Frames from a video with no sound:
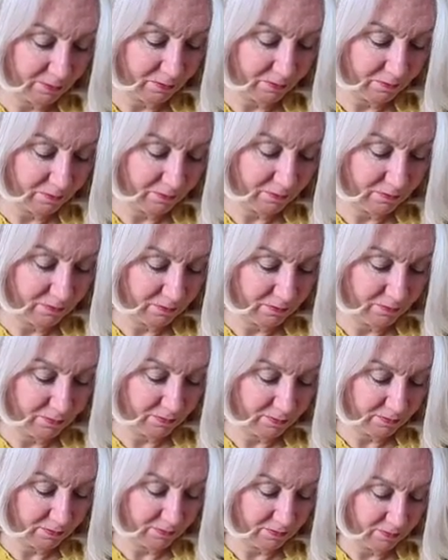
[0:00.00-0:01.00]
her that
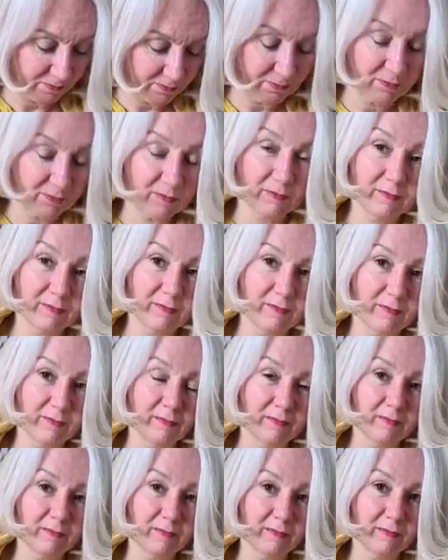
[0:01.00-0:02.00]
you might finish
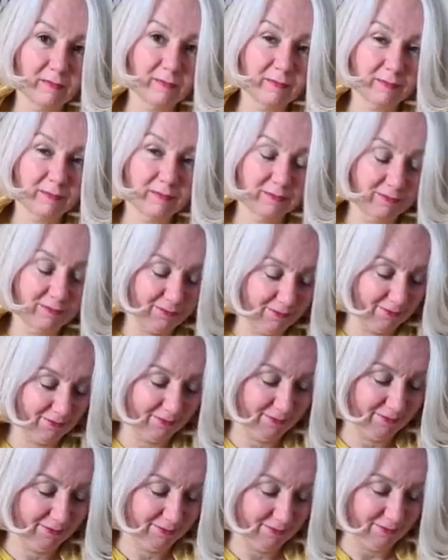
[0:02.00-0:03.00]
it when
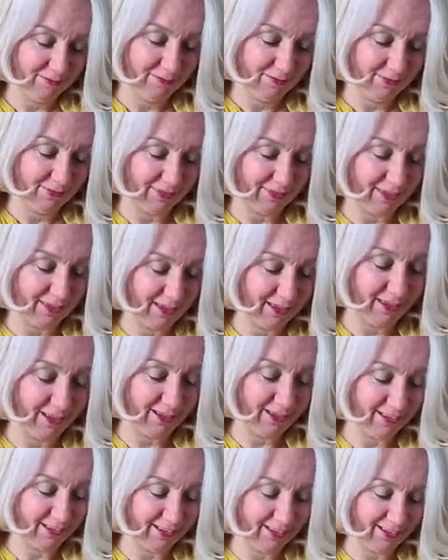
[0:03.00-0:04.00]

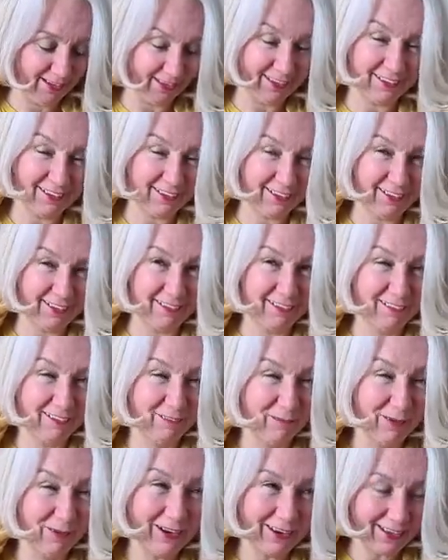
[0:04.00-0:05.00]

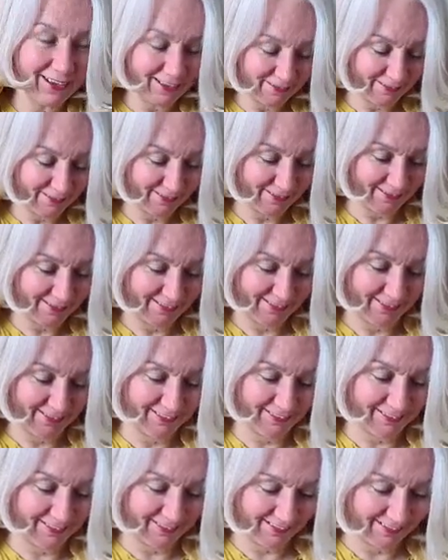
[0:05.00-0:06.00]
Possibly when you
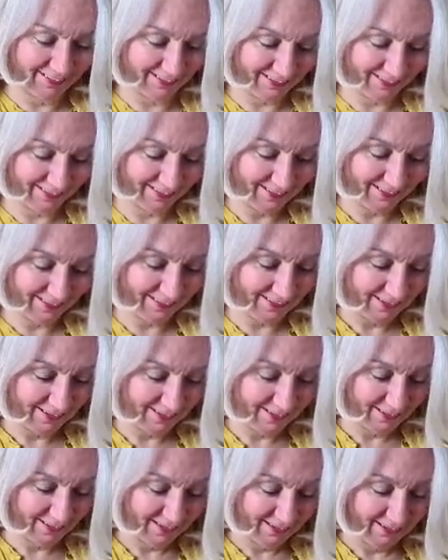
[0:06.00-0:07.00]
make me some
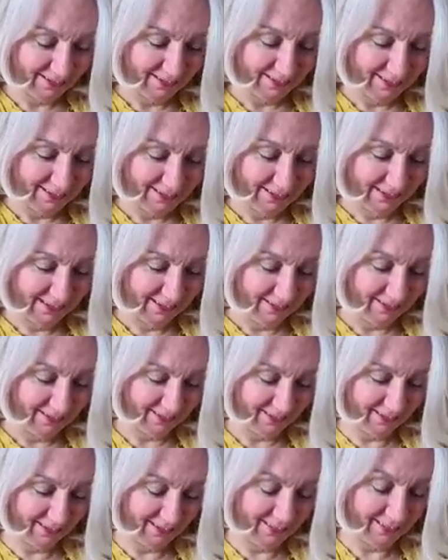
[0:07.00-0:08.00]
Star Trek
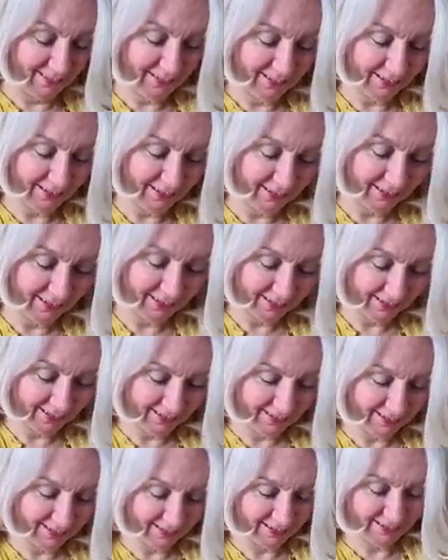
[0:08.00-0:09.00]
pajamas.
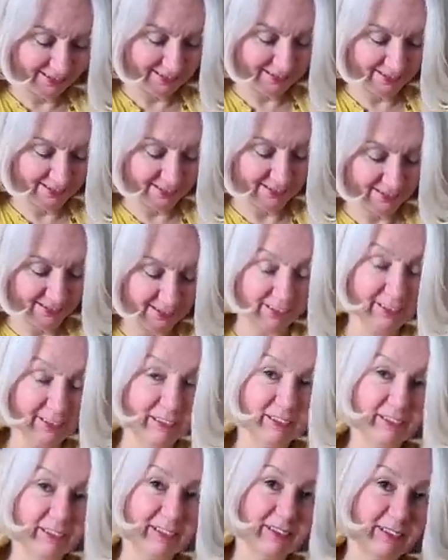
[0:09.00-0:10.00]
I can't be mean.
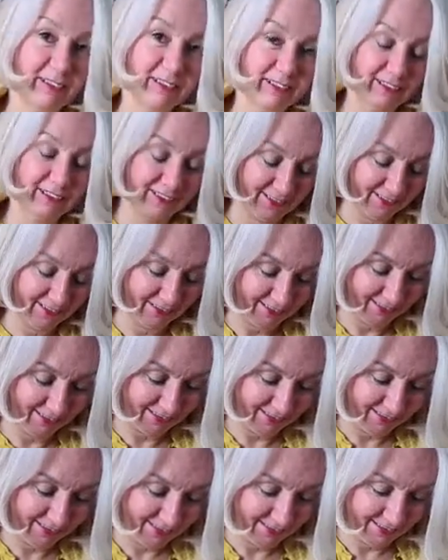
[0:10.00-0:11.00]
I bought the
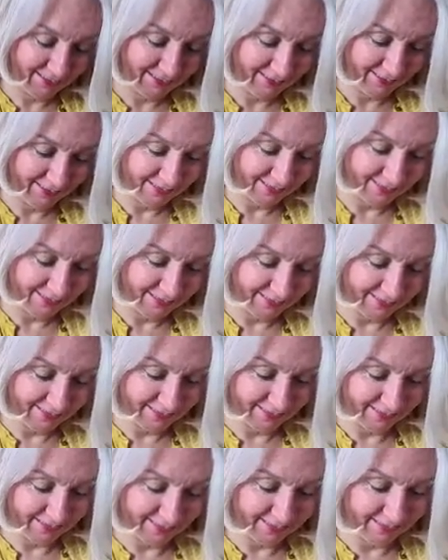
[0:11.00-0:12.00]
pattern,
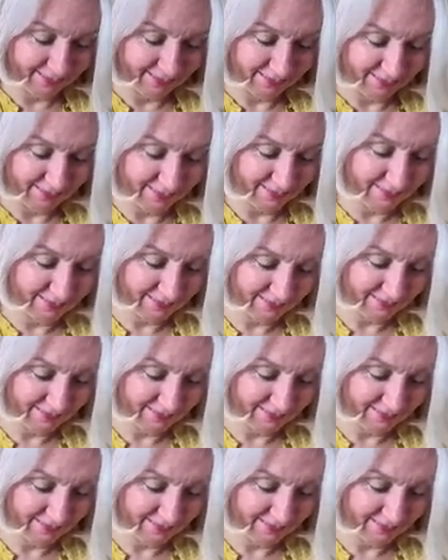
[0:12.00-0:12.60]
still in the packet.